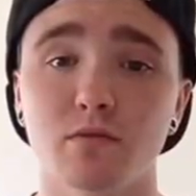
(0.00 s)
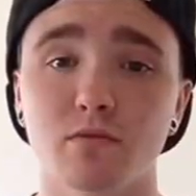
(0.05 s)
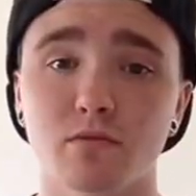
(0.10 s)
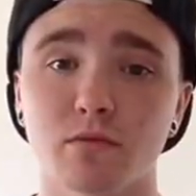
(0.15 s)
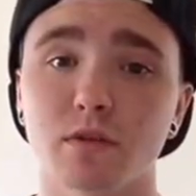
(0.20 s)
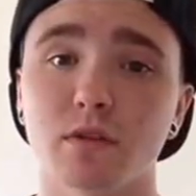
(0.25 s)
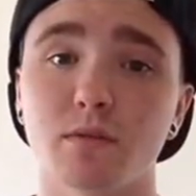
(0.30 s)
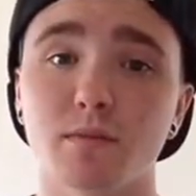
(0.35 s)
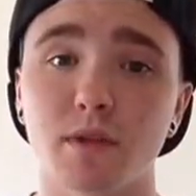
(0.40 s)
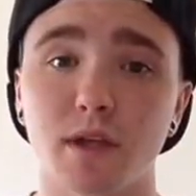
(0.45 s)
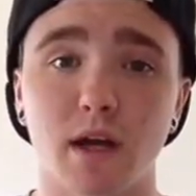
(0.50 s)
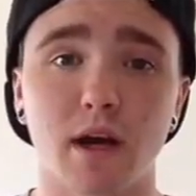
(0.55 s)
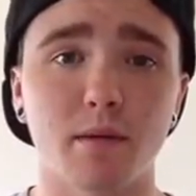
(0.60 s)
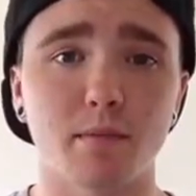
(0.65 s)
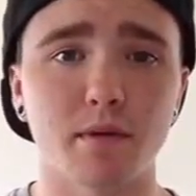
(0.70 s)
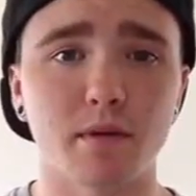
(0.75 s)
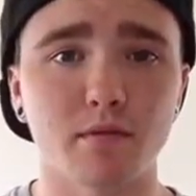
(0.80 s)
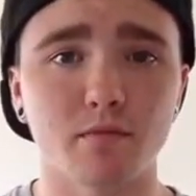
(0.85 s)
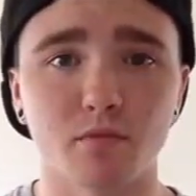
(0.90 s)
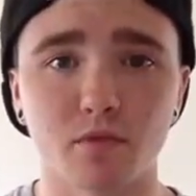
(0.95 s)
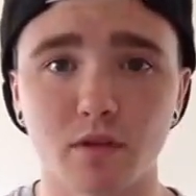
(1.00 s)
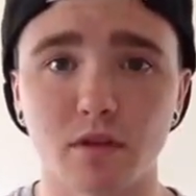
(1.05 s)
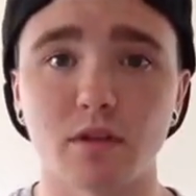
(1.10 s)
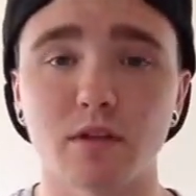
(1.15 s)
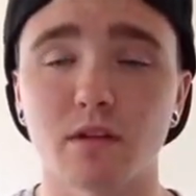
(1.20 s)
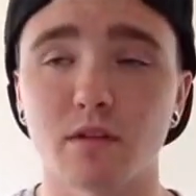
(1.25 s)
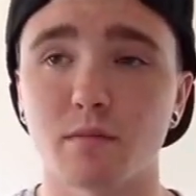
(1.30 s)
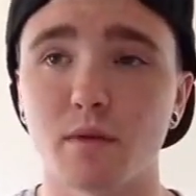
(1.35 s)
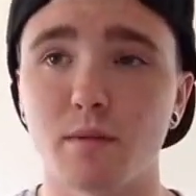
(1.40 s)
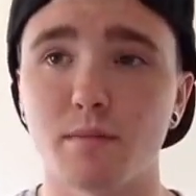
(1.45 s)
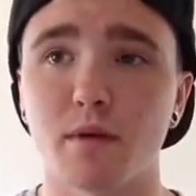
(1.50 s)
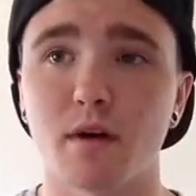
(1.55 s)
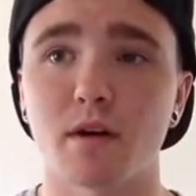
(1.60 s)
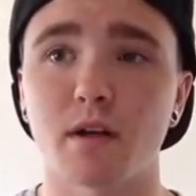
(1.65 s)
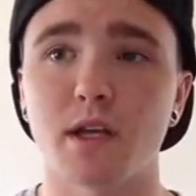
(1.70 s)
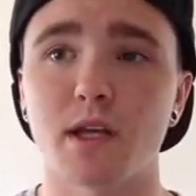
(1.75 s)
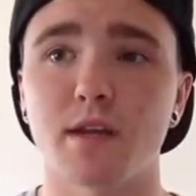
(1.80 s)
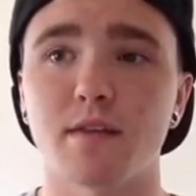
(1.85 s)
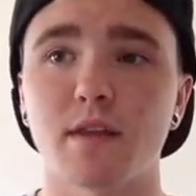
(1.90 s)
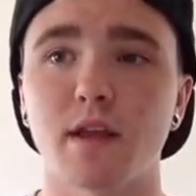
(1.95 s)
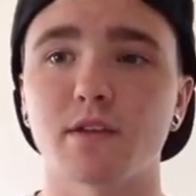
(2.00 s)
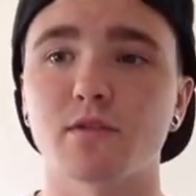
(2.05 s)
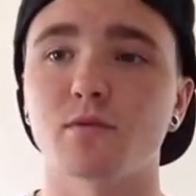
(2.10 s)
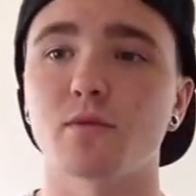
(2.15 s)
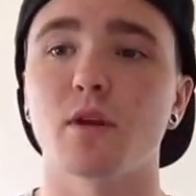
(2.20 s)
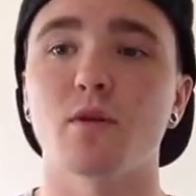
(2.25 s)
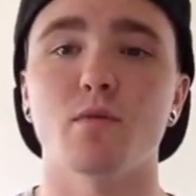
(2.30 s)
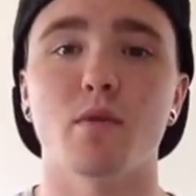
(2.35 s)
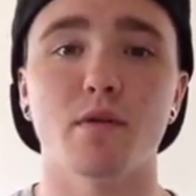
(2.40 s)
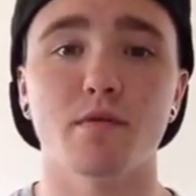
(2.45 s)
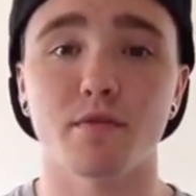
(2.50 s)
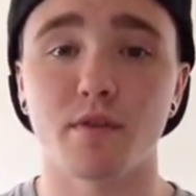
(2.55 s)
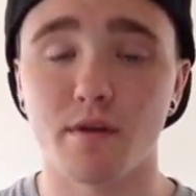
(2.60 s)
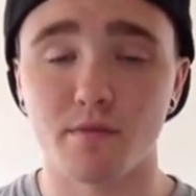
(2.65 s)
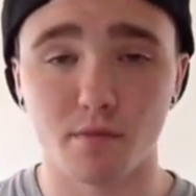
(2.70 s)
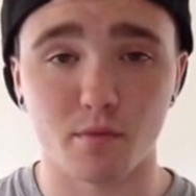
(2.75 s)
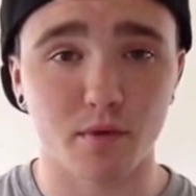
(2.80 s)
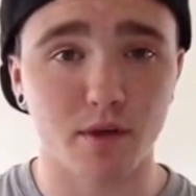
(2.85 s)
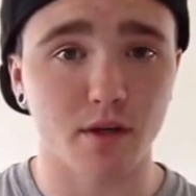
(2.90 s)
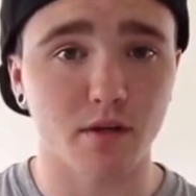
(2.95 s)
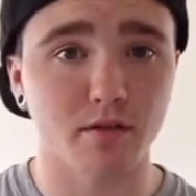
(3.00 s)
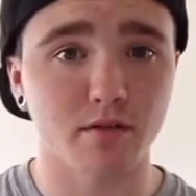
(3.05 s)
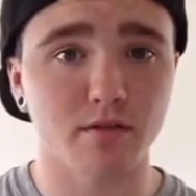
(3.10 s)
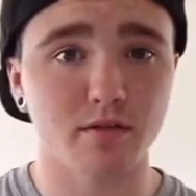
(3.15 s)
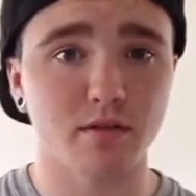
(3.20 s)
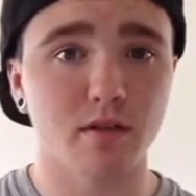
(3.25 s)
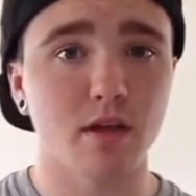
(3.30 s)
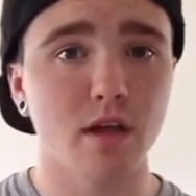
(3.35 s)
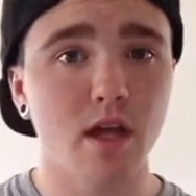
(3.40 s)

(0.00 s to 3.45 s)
really be happy and really love my body, and that's what I want for everyone else.